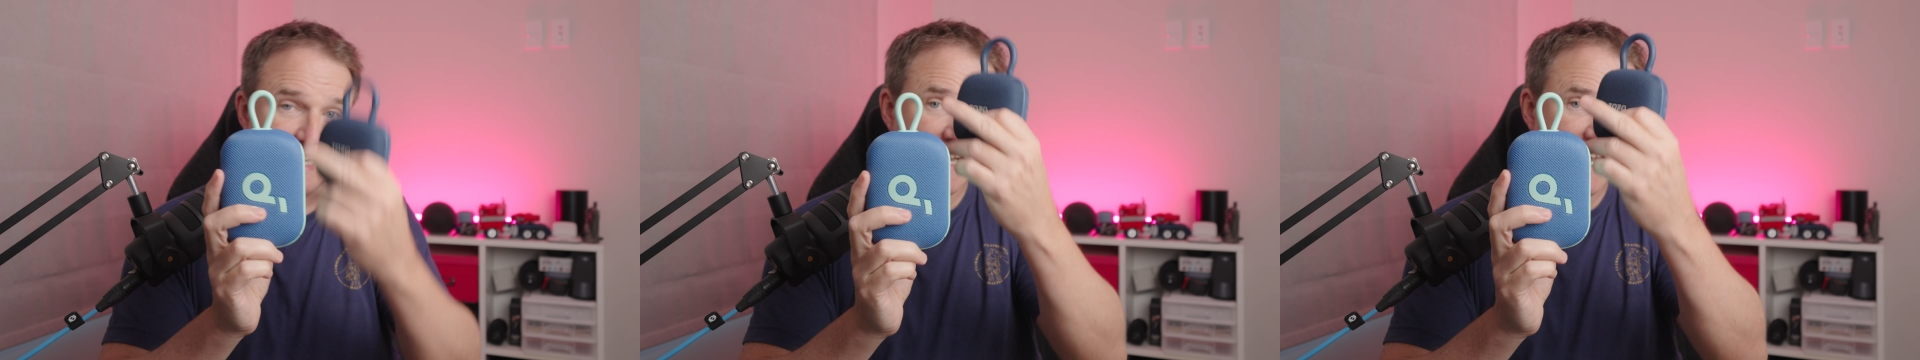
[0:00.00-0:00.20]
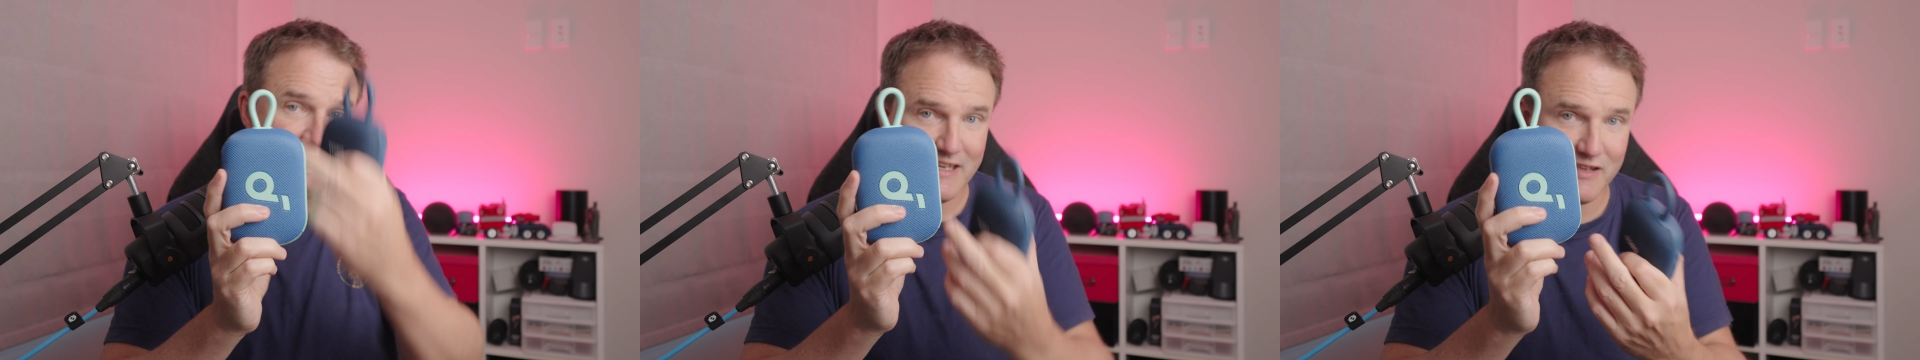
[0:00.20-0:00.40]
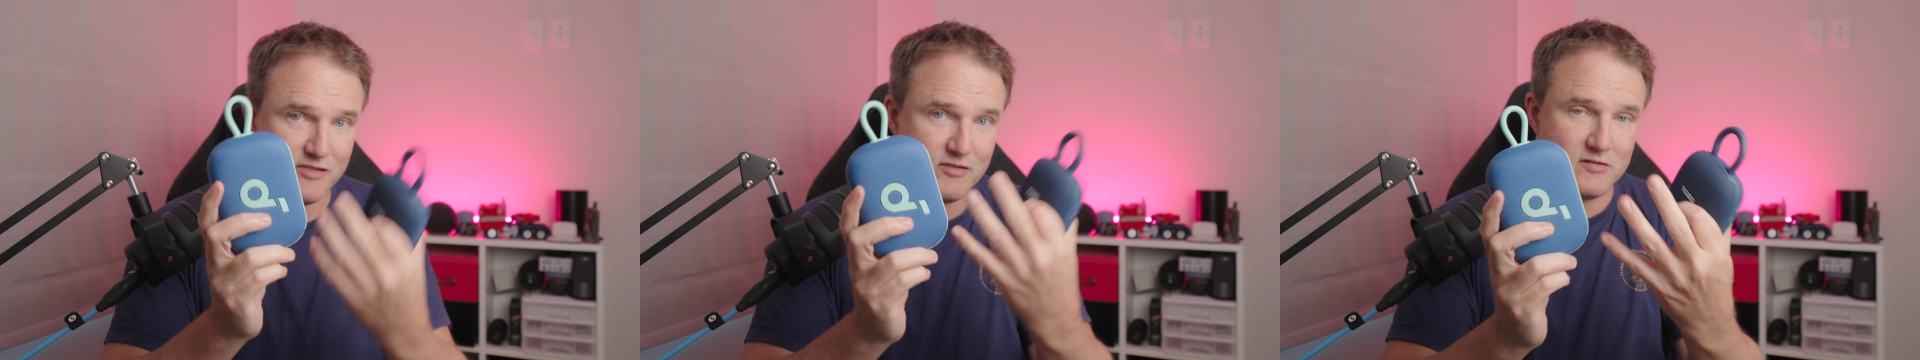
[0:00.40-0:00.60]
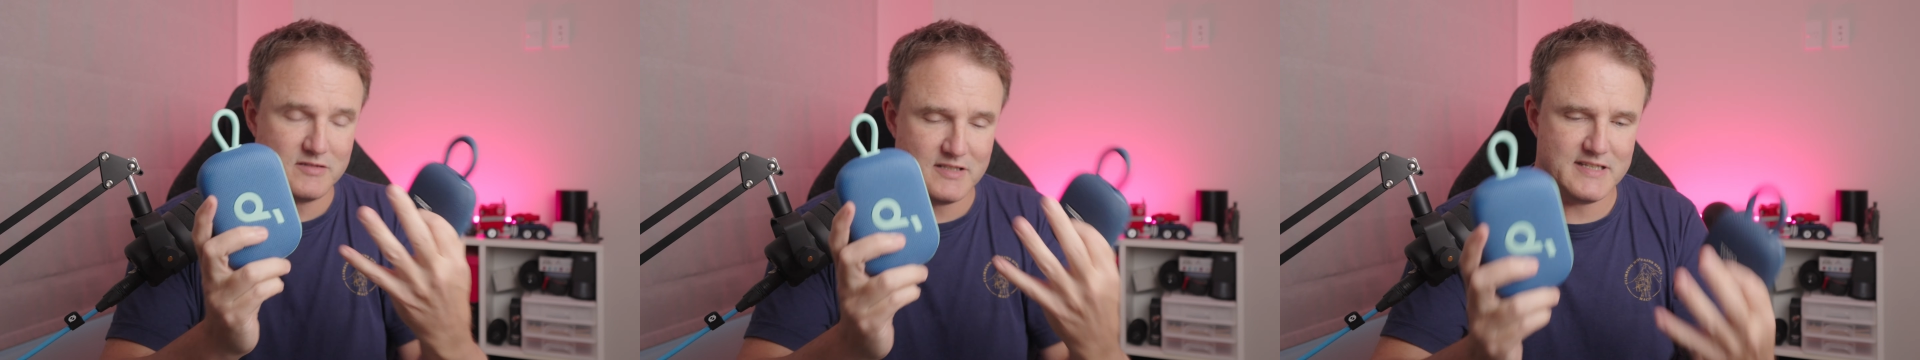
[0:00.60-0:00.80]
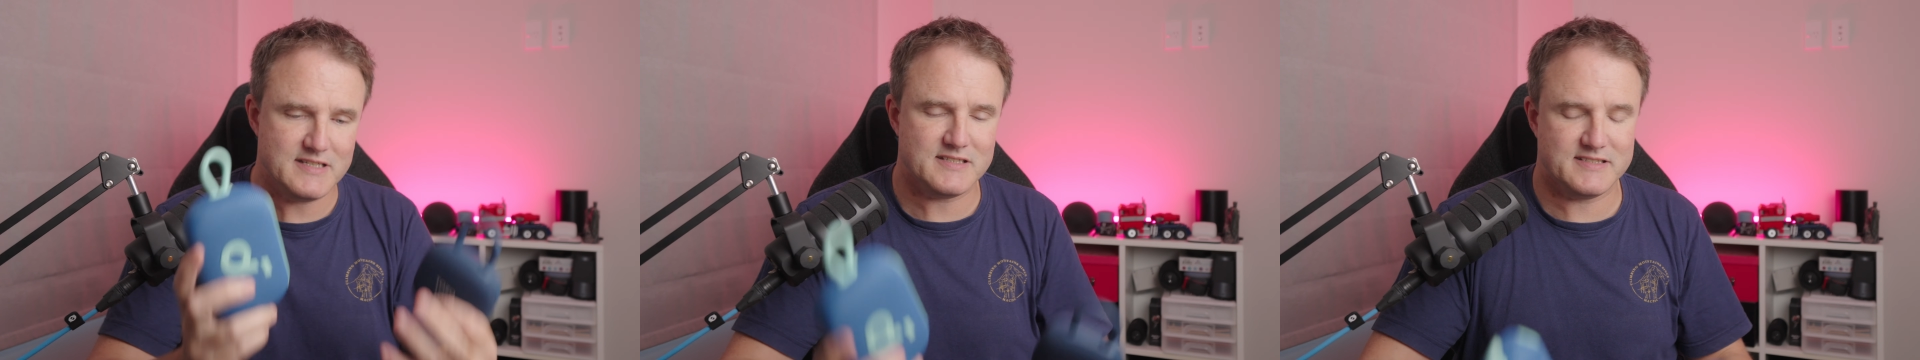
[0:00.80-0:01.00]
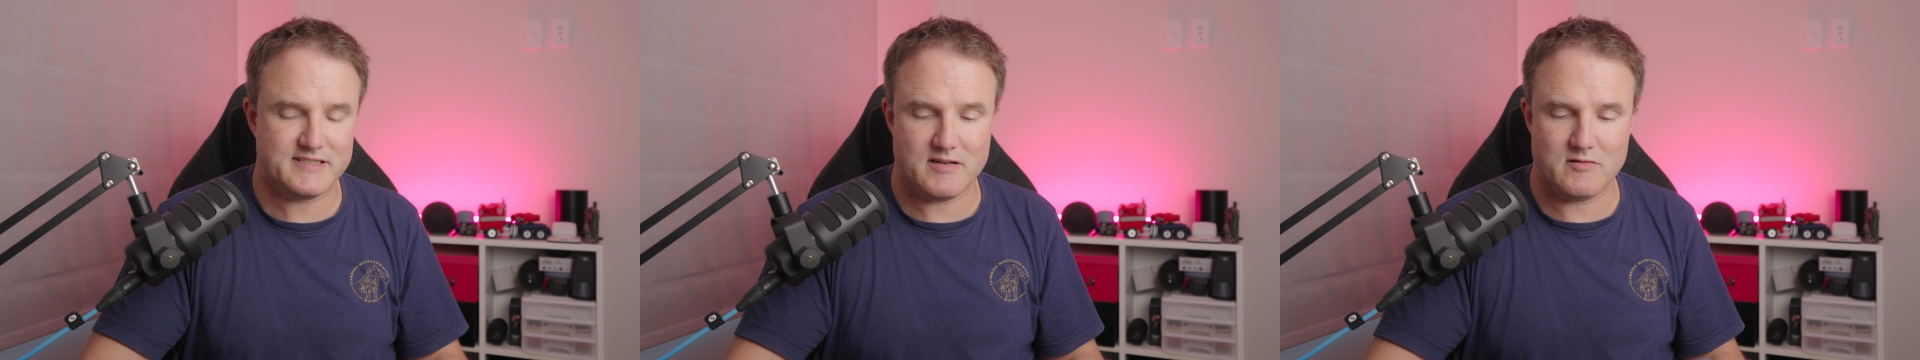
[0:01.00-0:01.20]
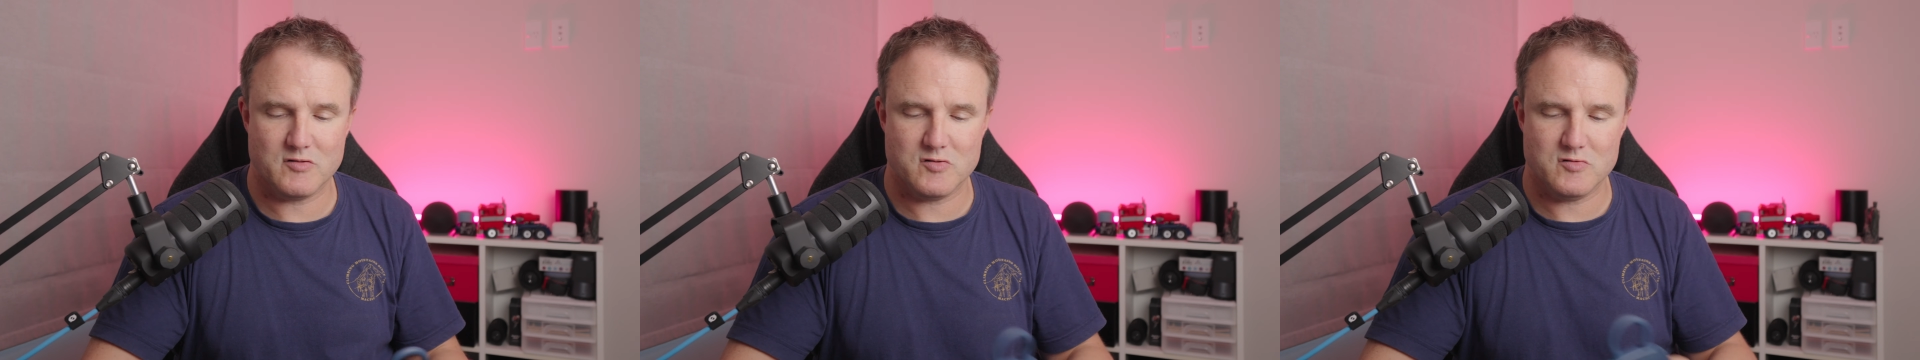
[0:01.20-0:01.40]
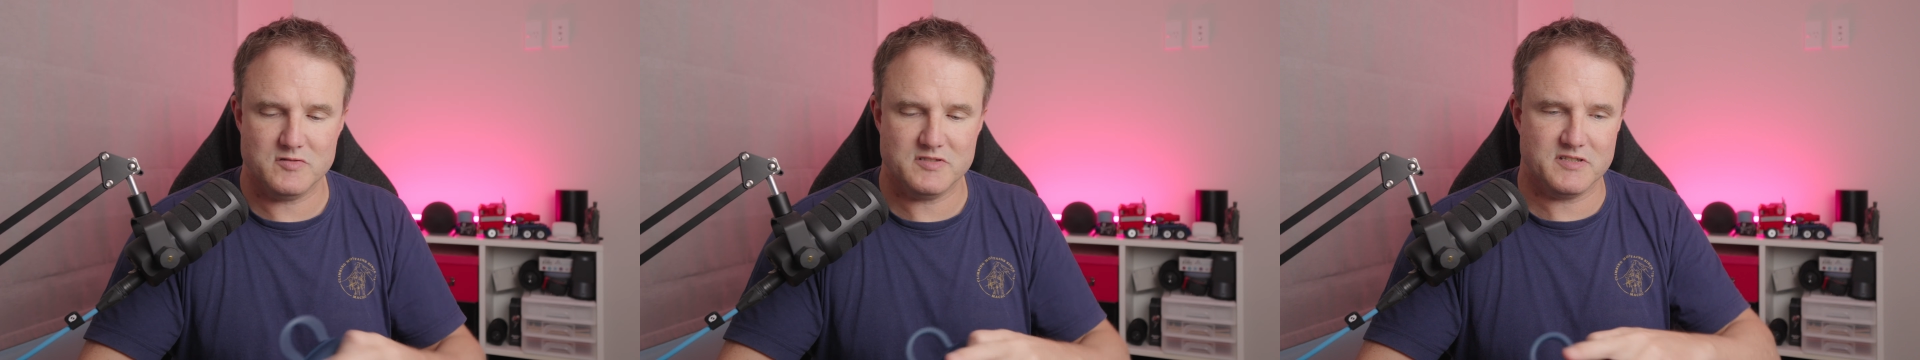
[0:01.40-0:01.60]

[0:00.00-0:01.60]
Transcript: length on the Soundcore.